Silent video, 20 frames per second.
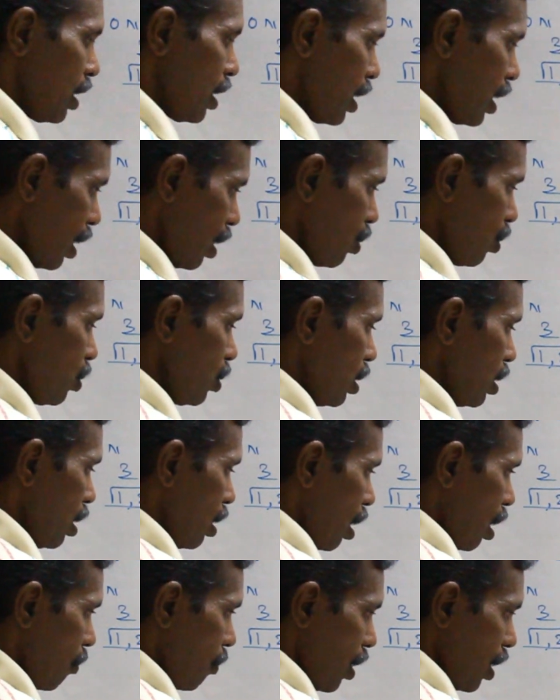Now
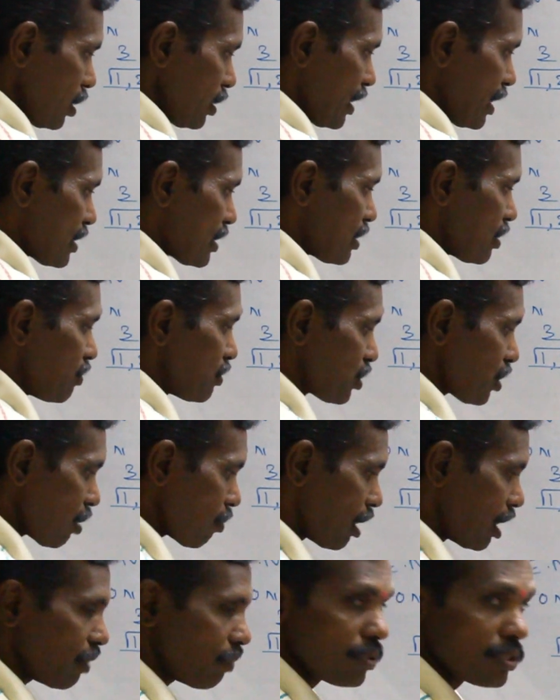among these, which are
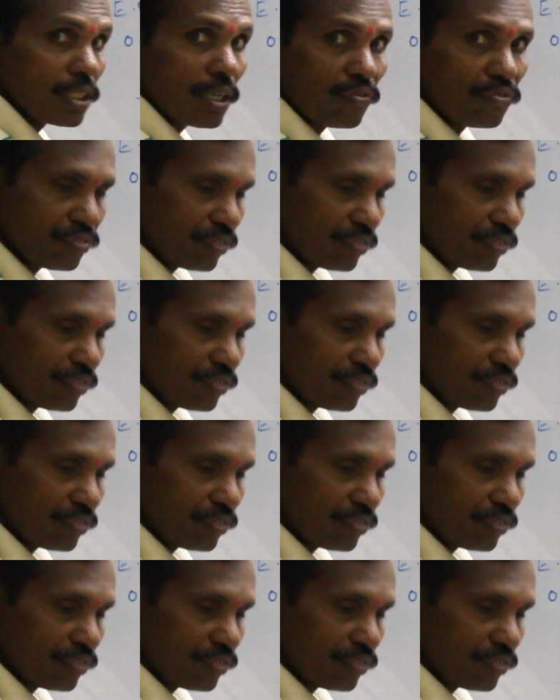multiples of